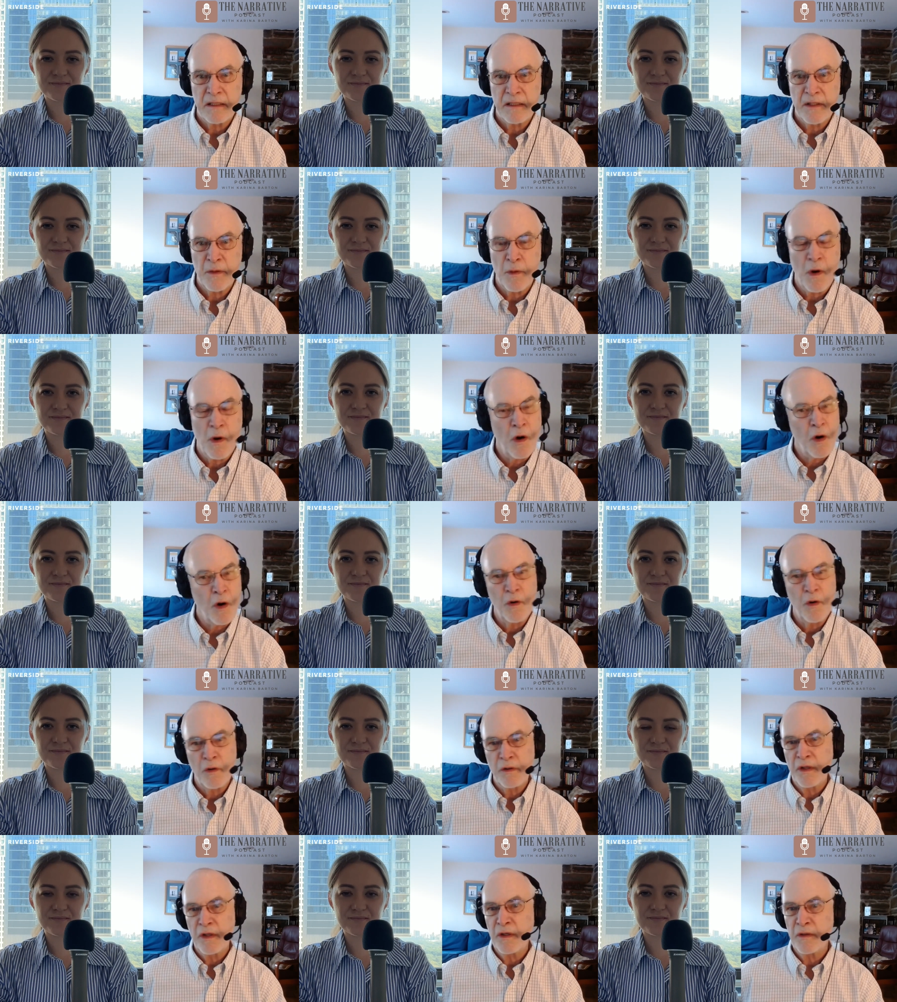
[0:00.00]
Speaker 1: to a
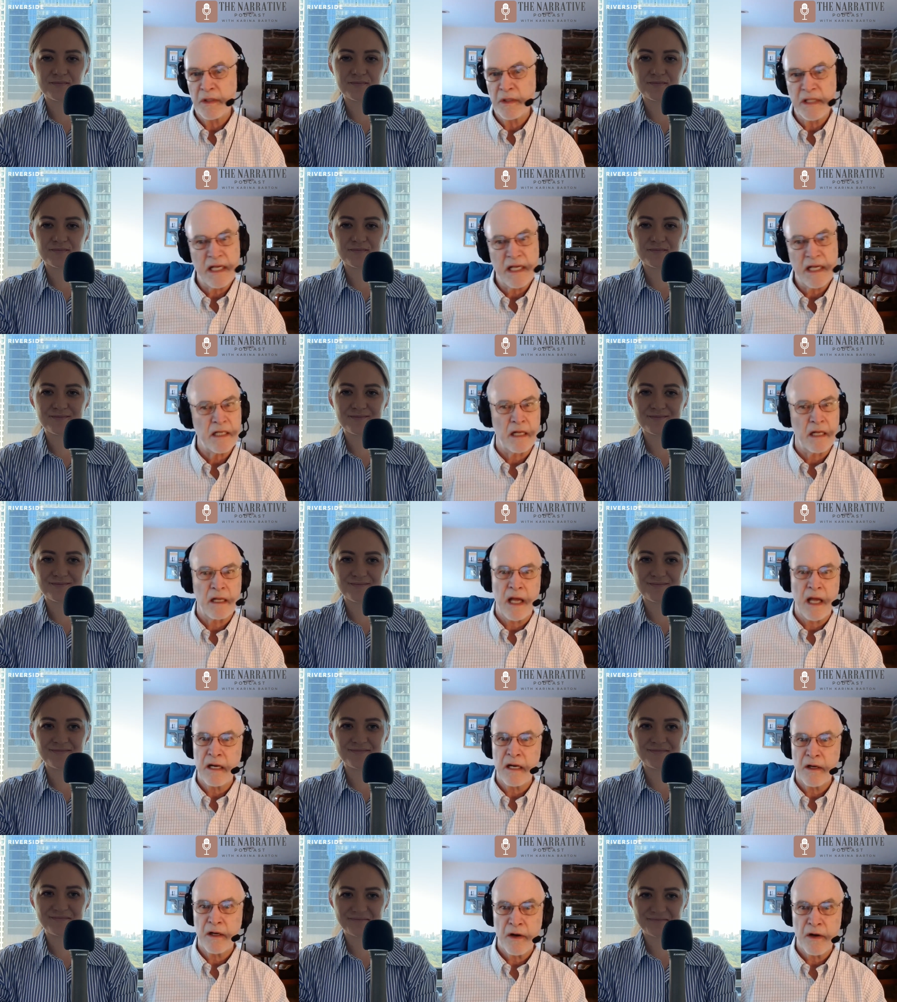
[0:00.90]
whole new. It takes a
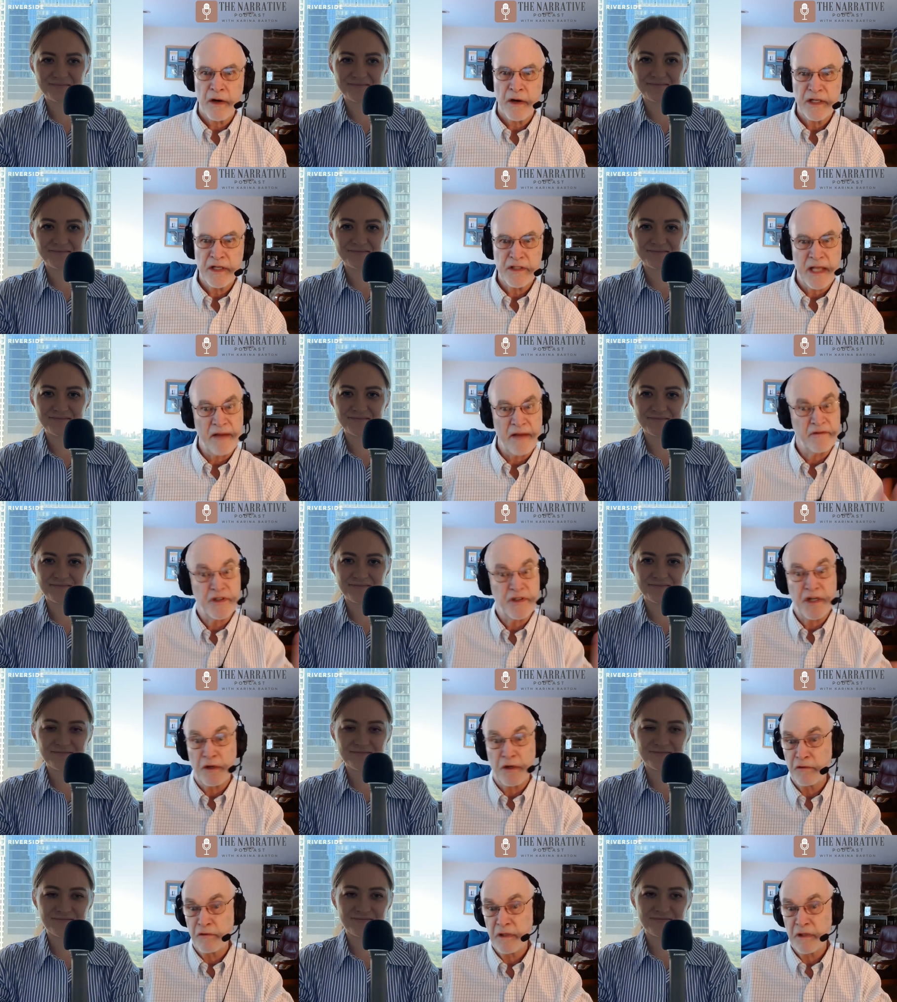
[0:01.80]
lot of courage. They have
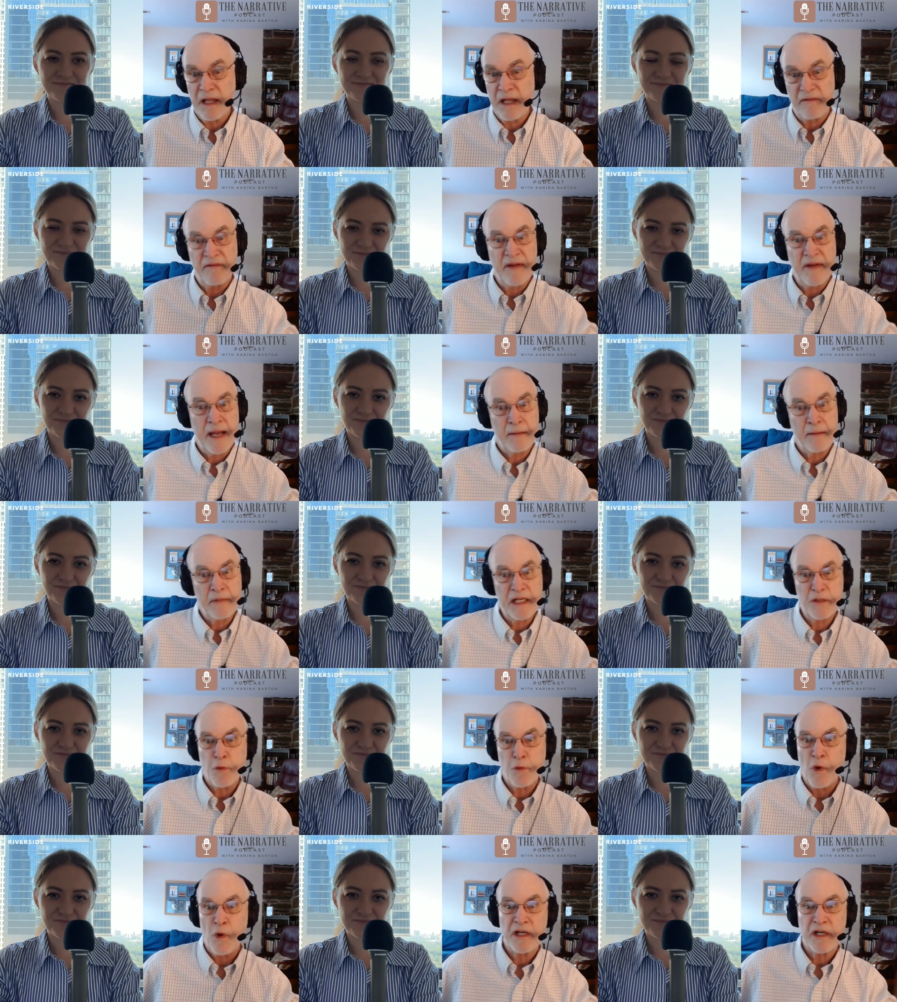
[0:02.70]
children, they have
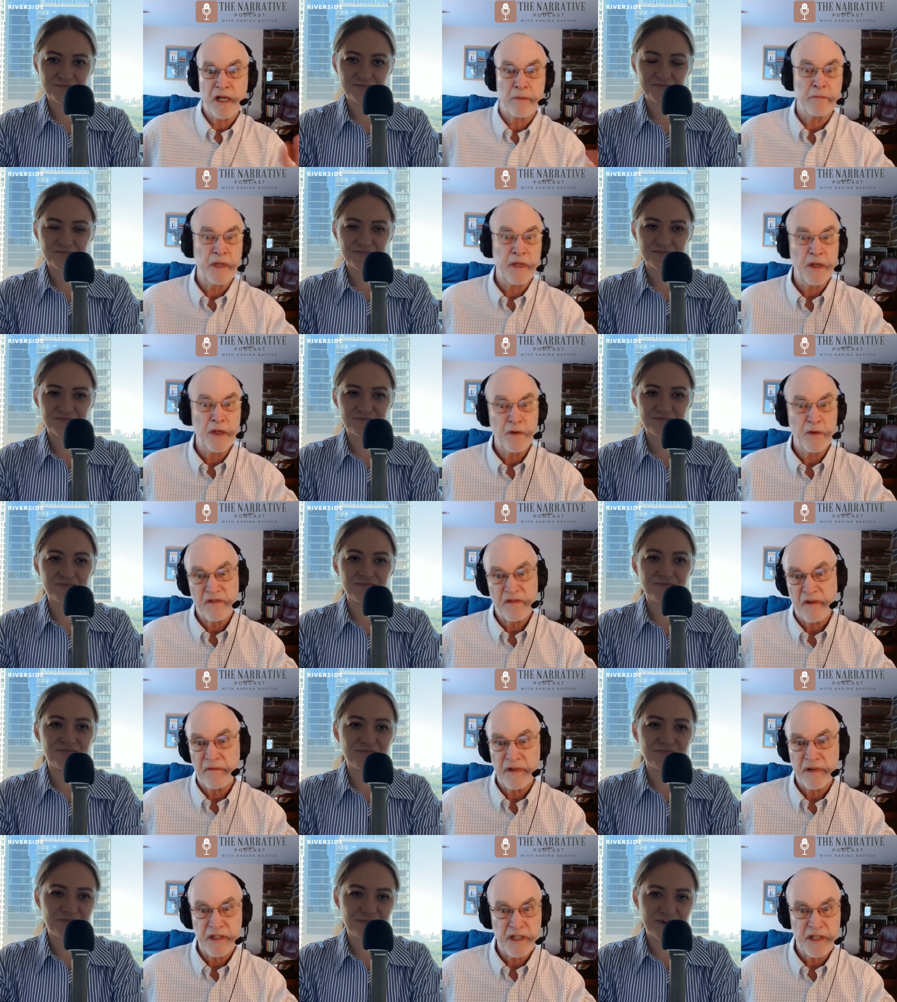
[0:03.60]
families. One commutes
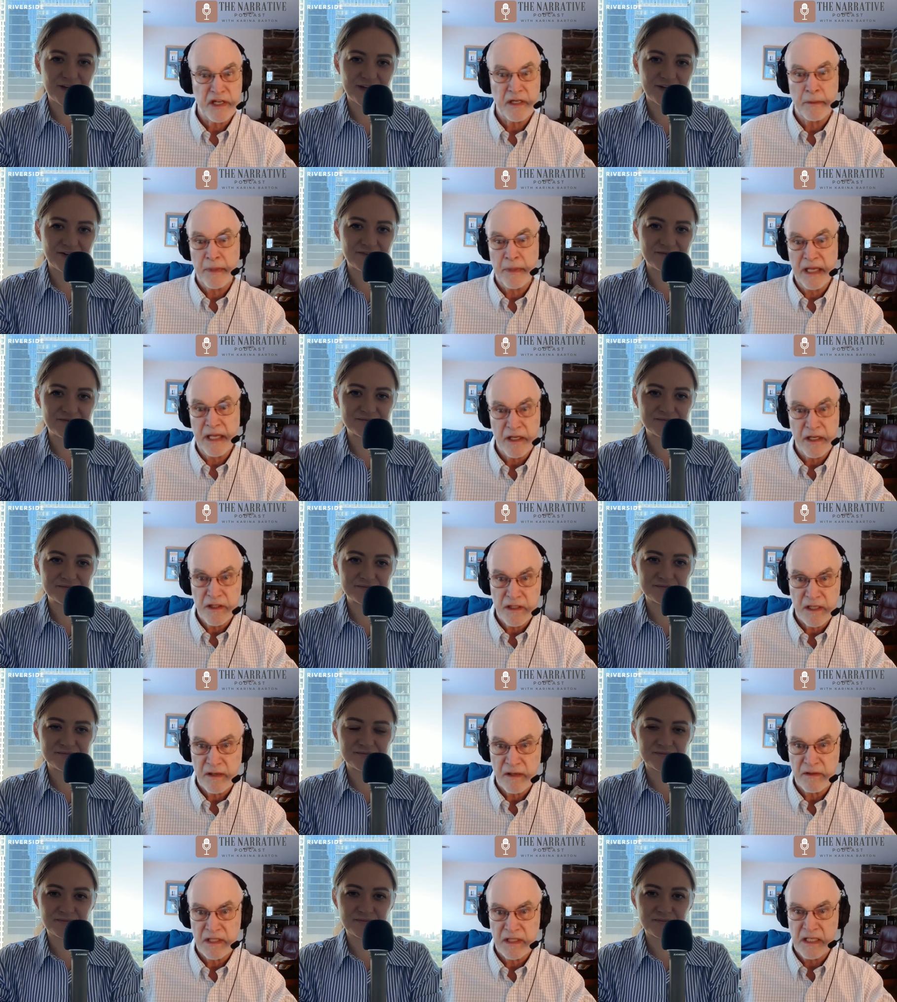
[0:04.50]
from Virginia mm-hmm. Beach,
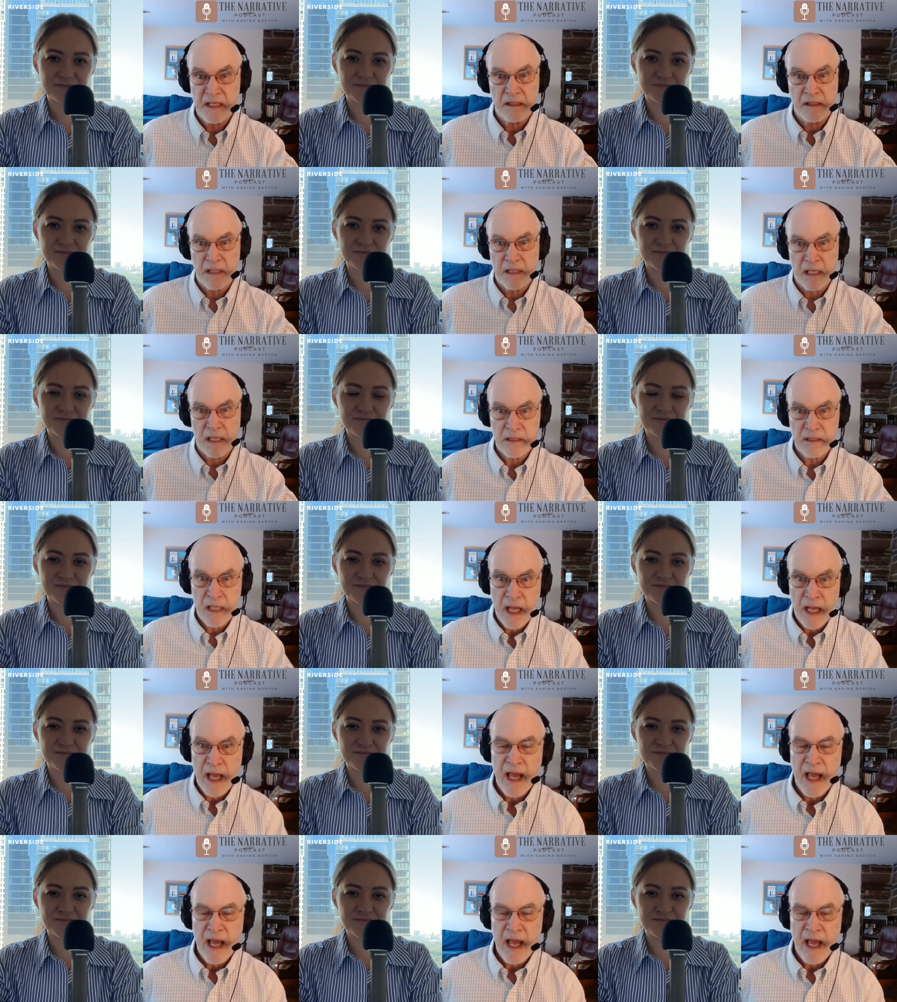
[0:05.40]
the SEAL does.